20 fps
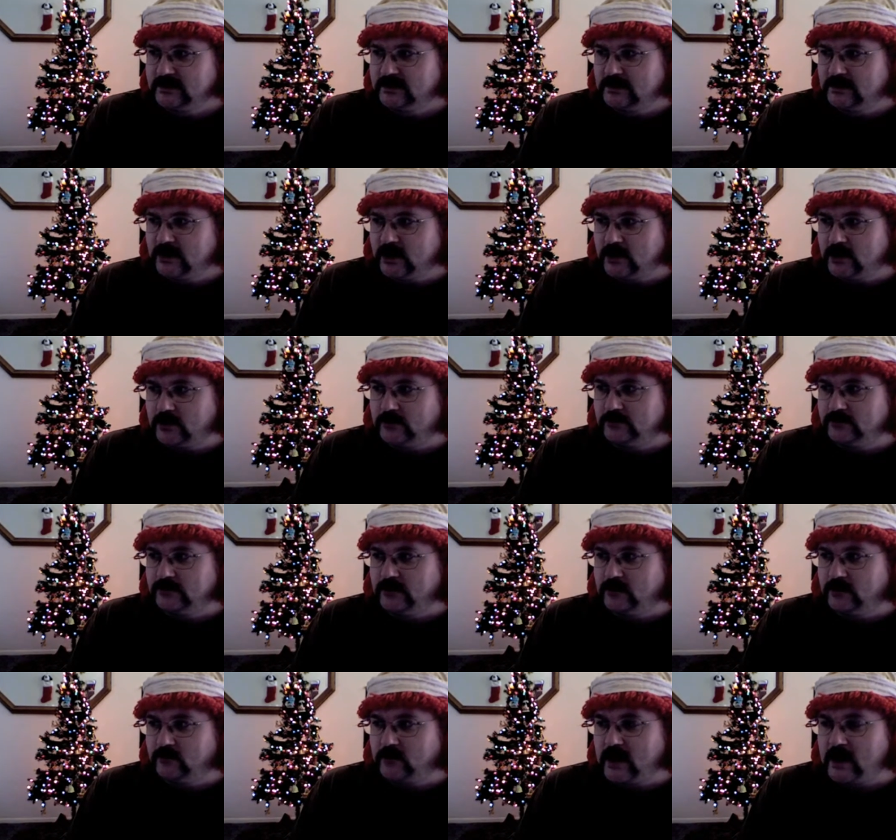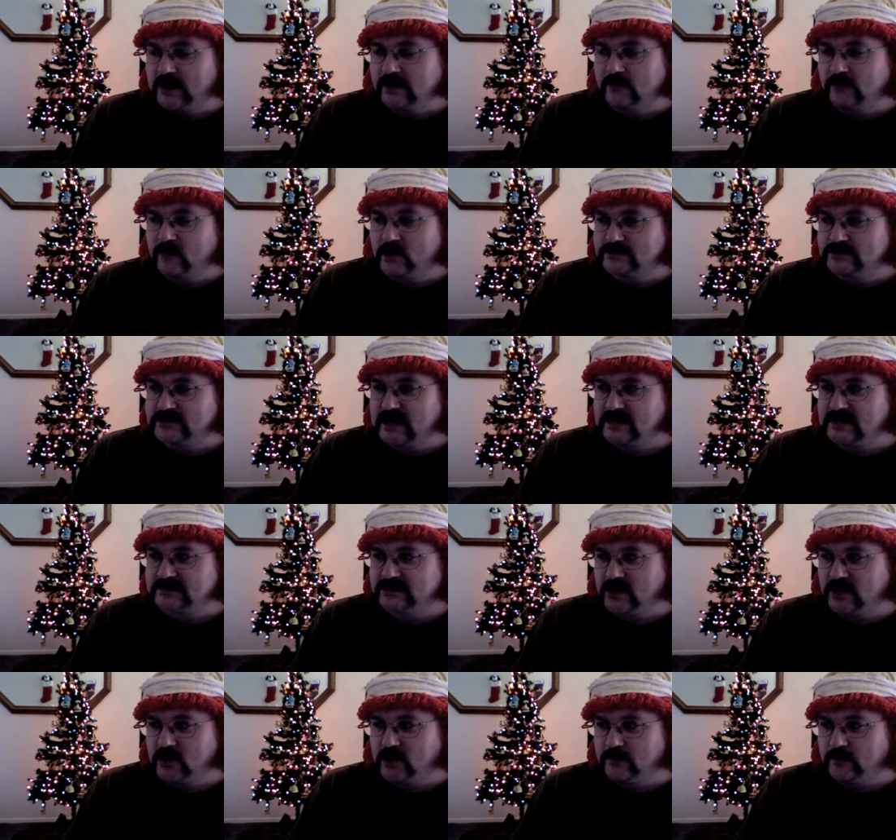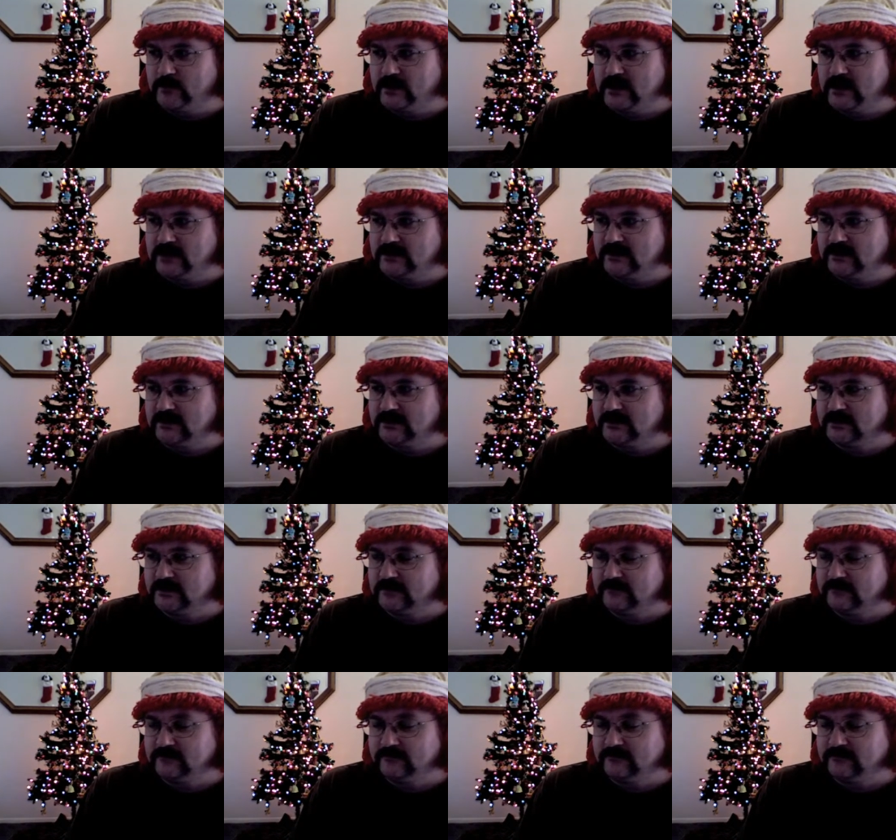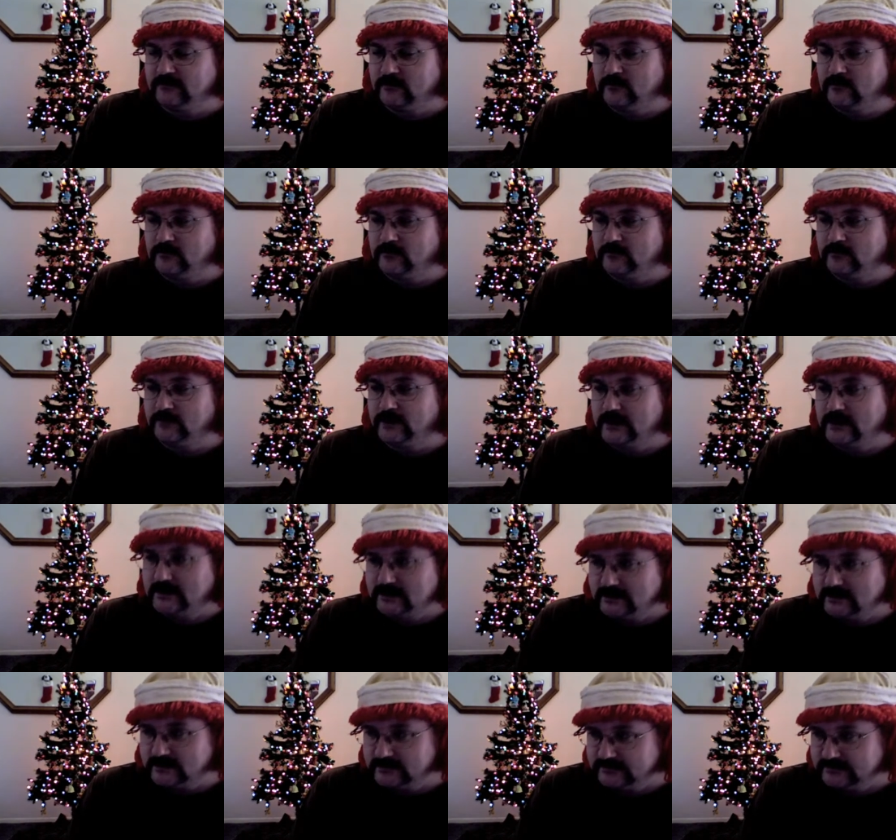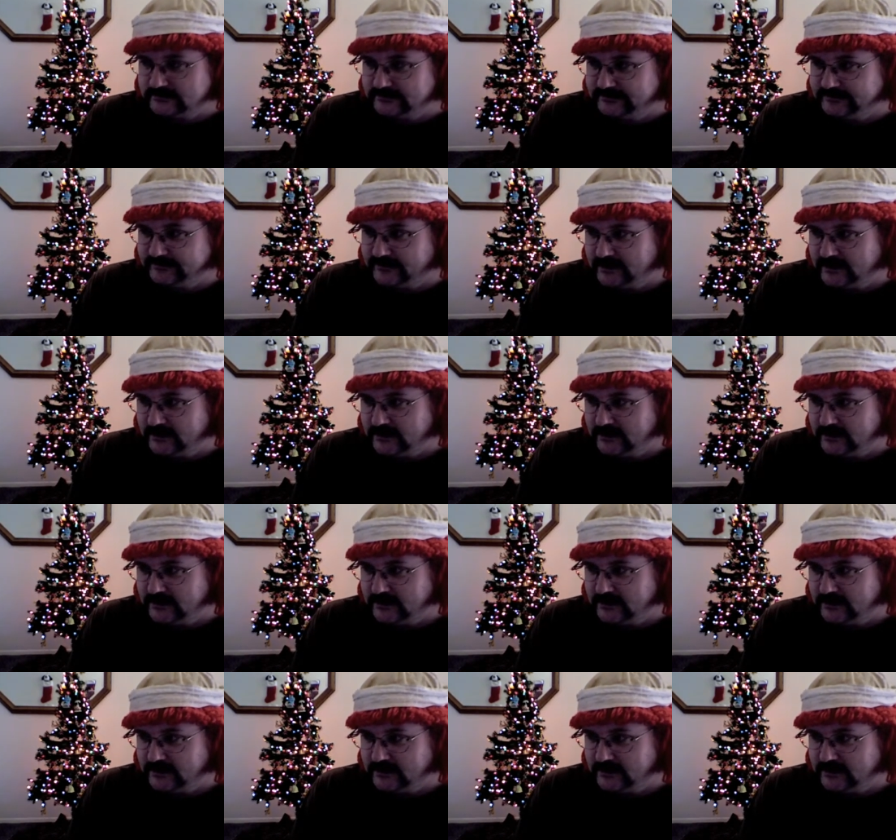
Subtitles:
Ragnaros has come in the form of